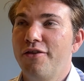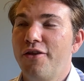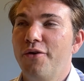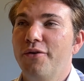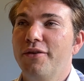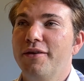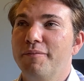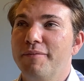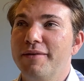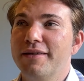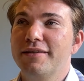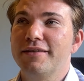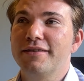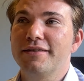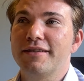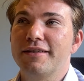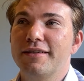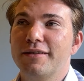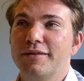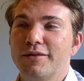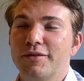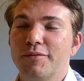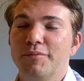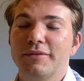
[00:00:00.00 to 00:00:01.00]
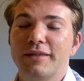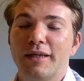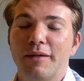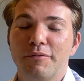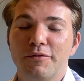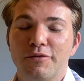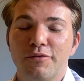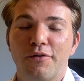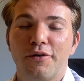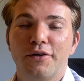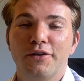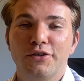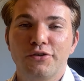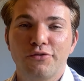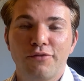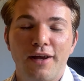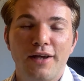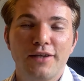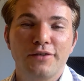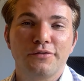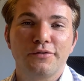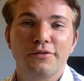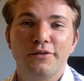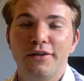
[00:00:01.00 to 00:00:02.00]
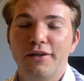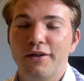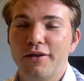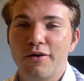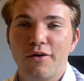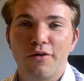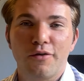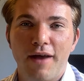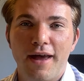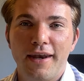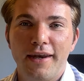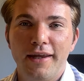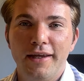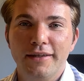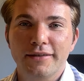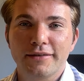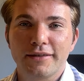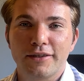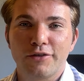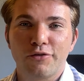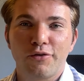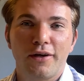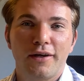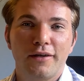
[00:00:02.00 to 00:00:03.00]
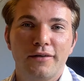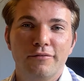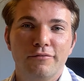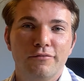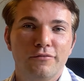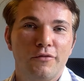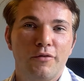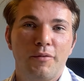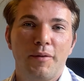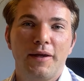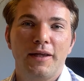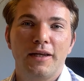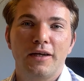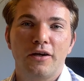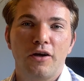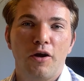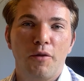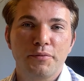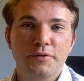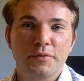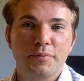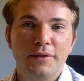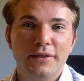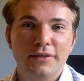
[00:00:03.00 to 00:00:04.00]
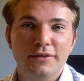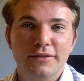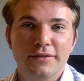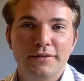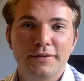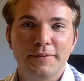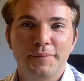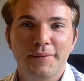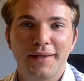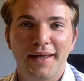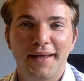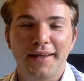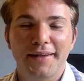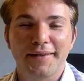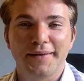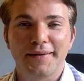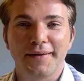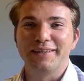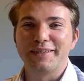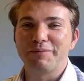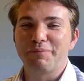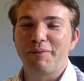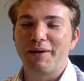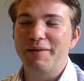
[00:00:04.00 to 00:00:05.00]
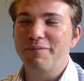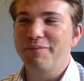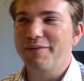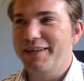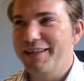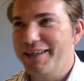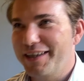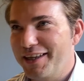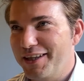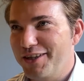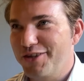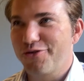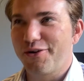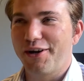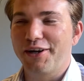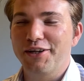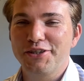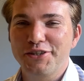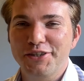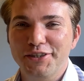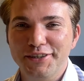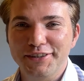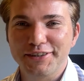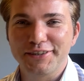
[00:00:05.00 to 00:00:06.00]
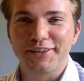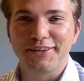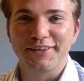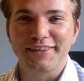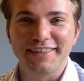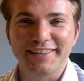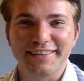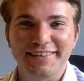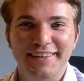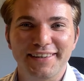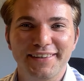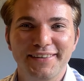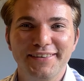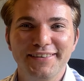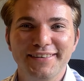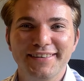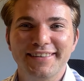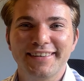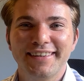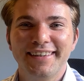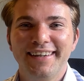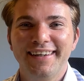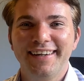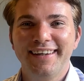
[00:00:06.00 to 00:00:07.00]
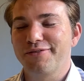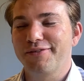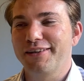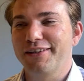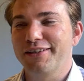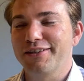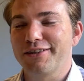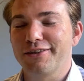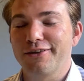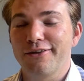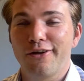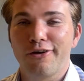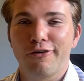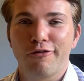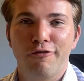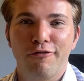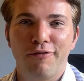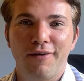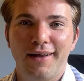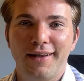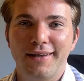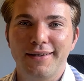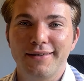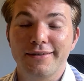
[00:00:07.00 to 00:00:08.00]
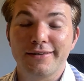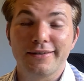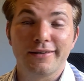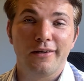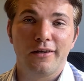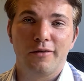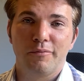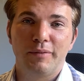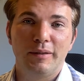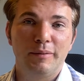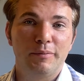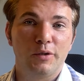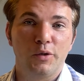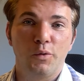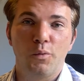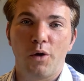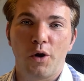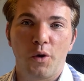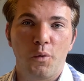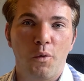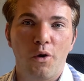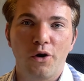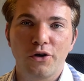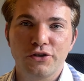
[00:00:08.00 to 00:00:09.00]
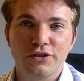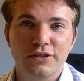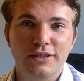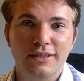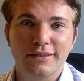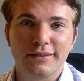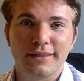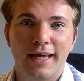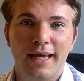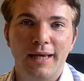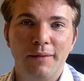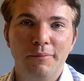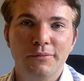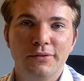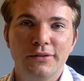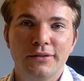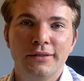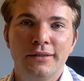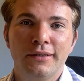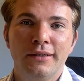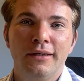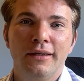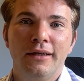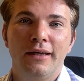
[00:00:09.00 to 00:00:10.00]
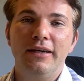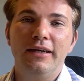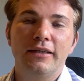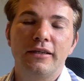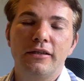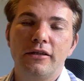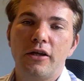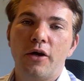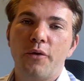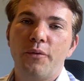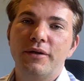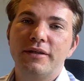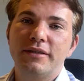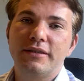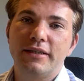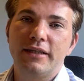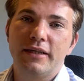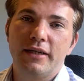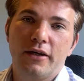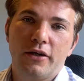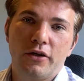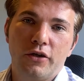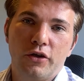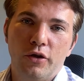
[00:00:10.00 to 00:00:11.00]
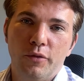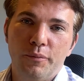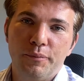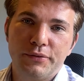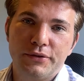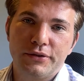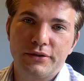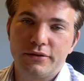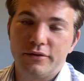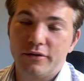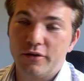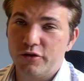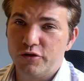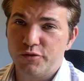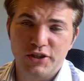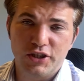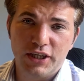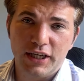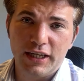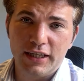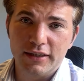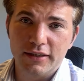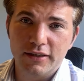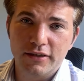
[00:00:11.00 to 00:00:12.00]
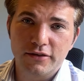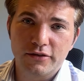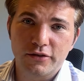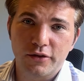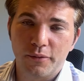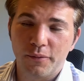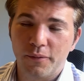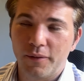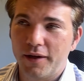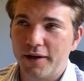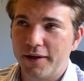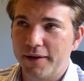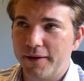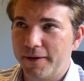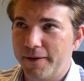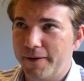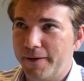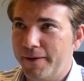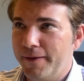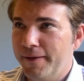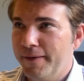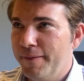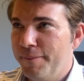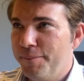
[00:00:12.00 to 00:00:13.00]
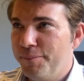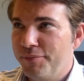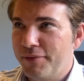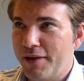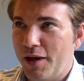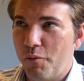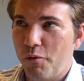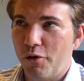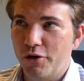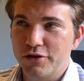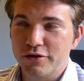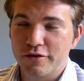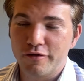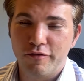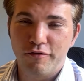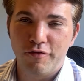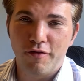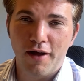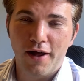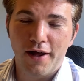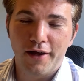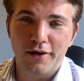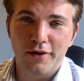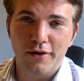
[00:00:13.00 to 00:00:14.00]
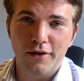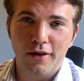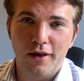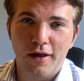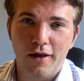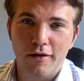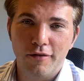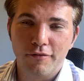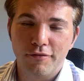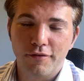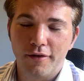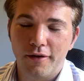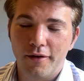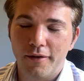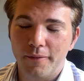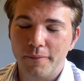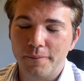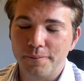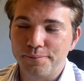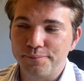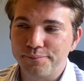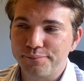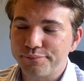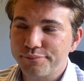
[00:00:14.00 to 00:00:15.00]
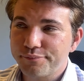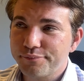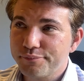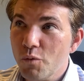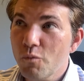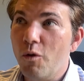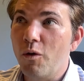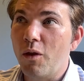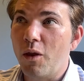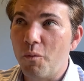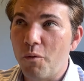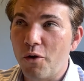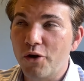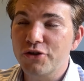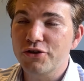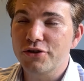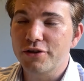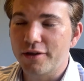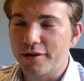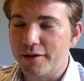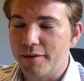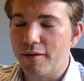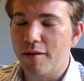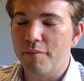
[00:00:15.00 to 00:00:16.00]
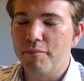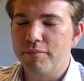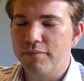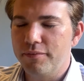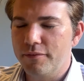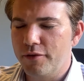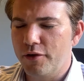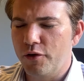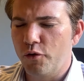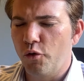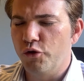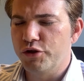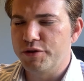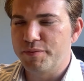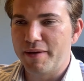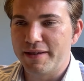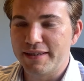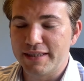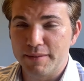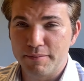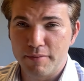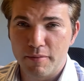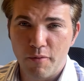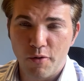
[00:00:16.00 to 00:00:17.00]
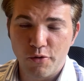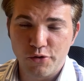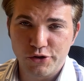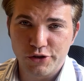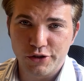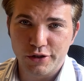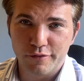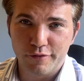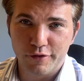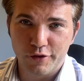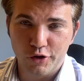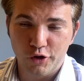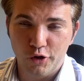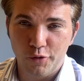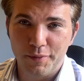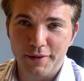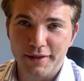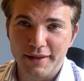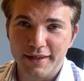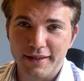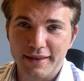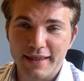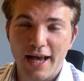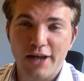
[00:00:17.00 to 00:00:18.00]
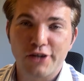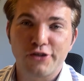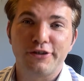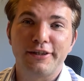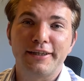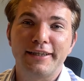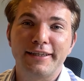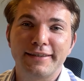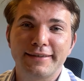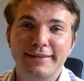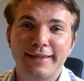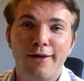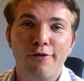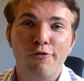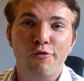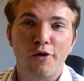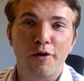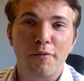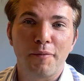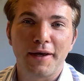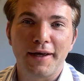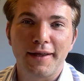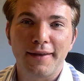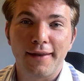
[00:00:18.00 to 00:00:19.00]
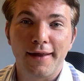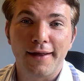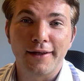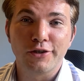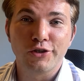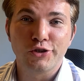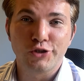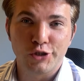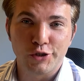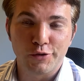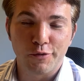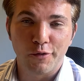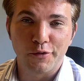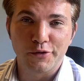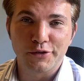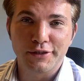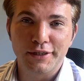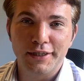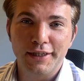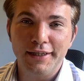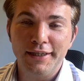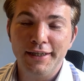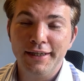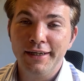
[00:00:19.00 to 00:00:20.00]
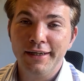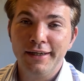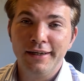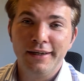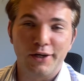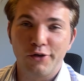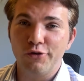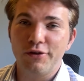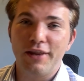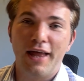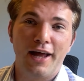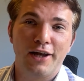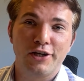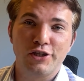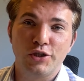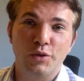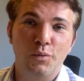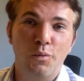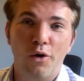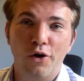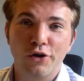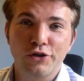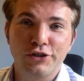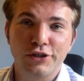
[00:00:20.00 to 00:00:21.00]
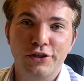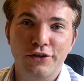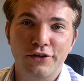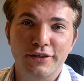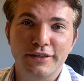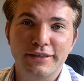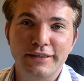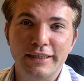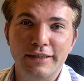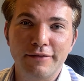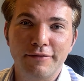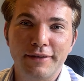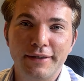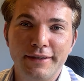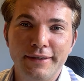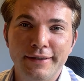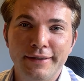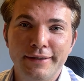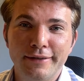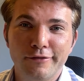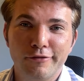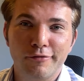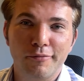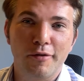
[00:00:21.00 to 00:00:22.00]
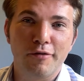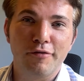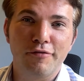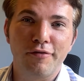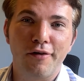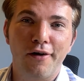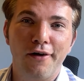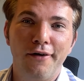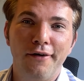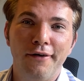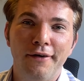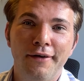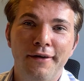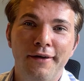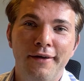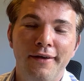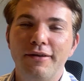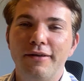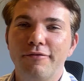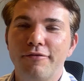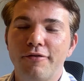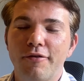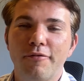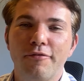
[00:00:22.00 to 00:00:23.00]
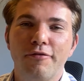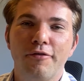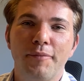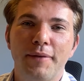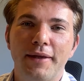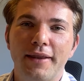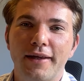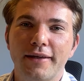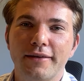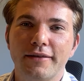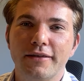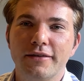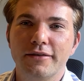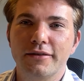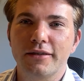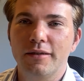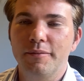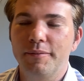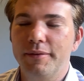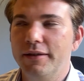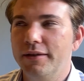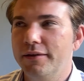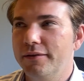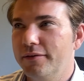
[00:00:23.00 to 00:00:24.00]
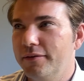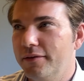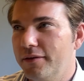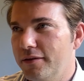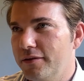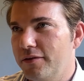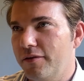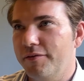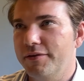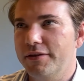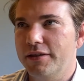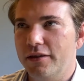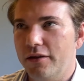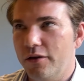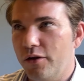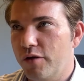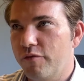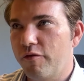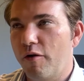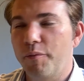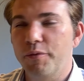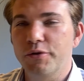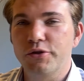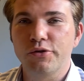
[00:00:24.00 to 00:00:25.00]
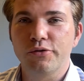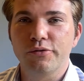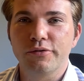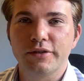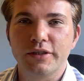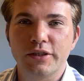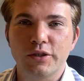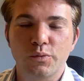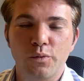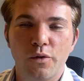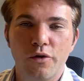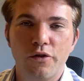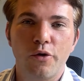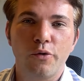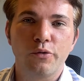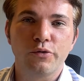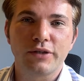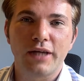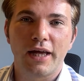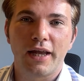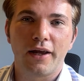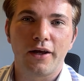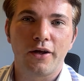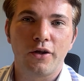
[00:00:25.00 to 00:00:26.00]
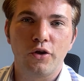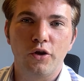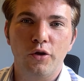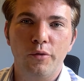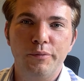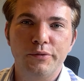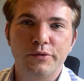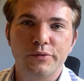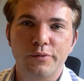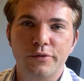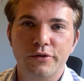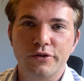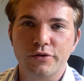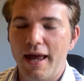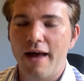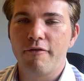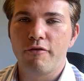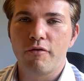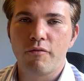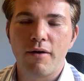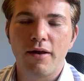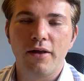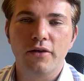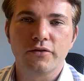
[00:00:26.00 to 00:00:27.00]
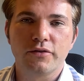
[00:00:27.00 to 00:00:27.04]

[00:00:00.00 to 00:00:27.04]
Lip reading: although the business is sometimes very stressful and a lot of headaches, I try and remain an optimist. Despite being in the trenches on these deals, I just think there's a lot of fans, a lot of people who want to watch these games. I think in the lower tier clubs, especially in England, so I watched the final of, watched an automatic promotion of a club in the National League South, my client, Truro City, and I couldn't actually watch it on the TV from afar. And I think for me, like, there's obviously a lot of opportunities where those kind of clubs, they have a